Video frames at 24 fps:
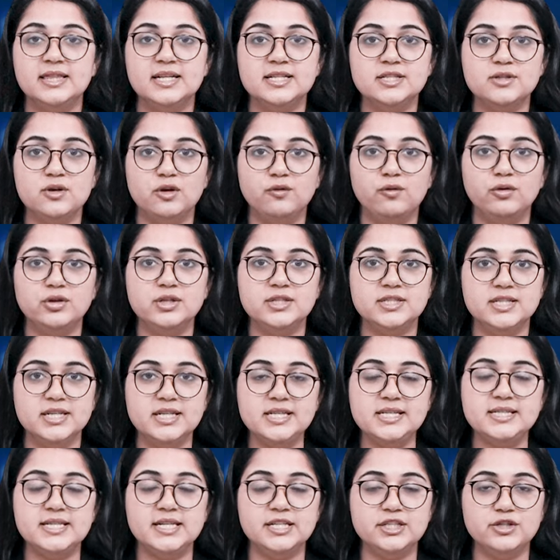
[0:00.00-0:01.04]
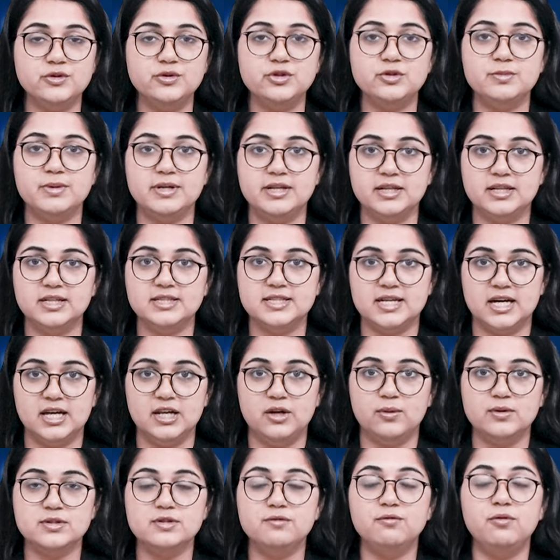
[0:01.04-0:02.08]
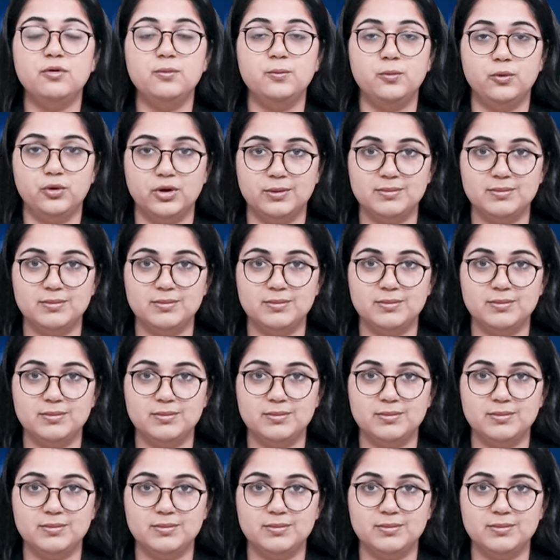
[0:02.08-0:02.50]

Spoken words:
That's all for today. Stay tuned to Medical Dialogues for more